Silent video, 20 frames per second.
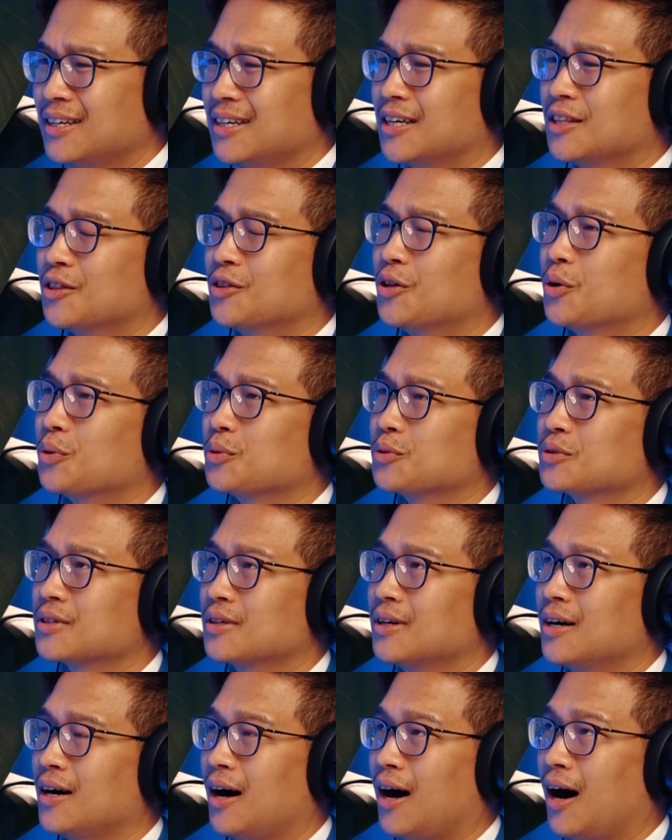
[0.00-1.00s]
in those
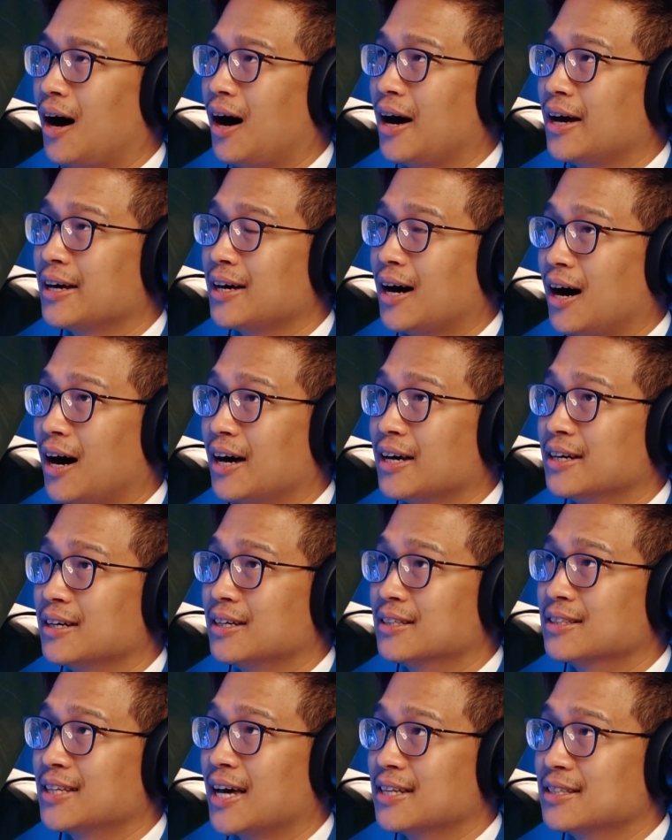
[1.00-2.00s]
high
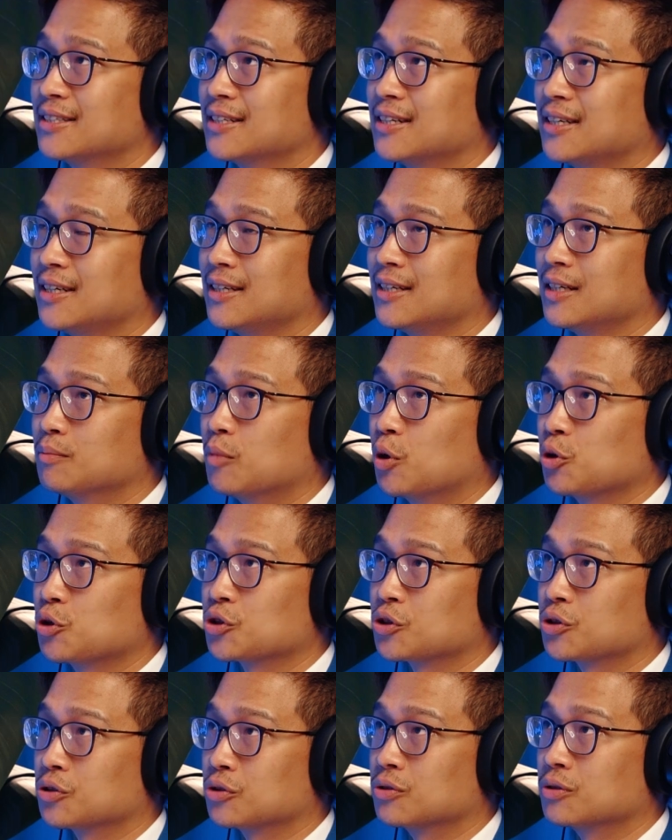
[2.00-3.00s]
intensity
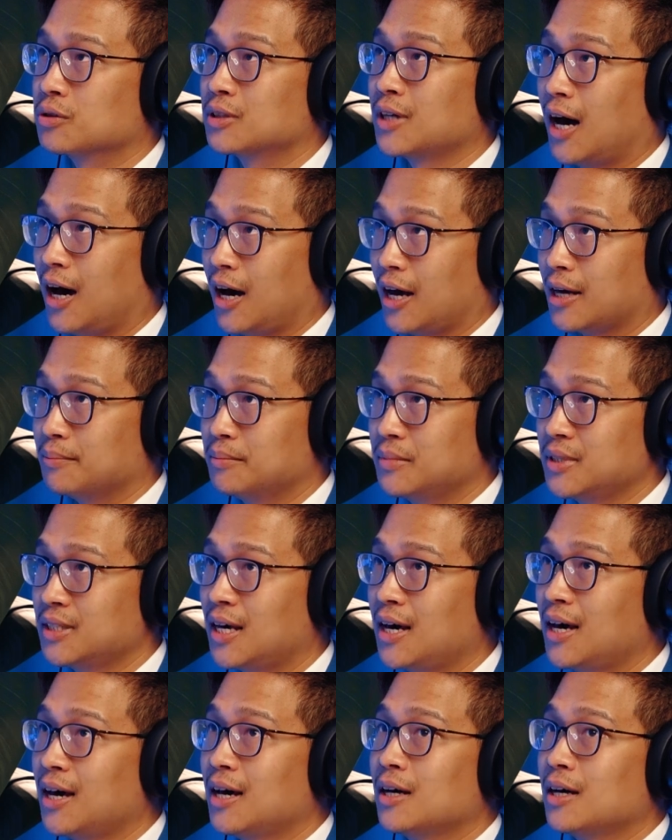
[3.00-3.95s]
emotion times.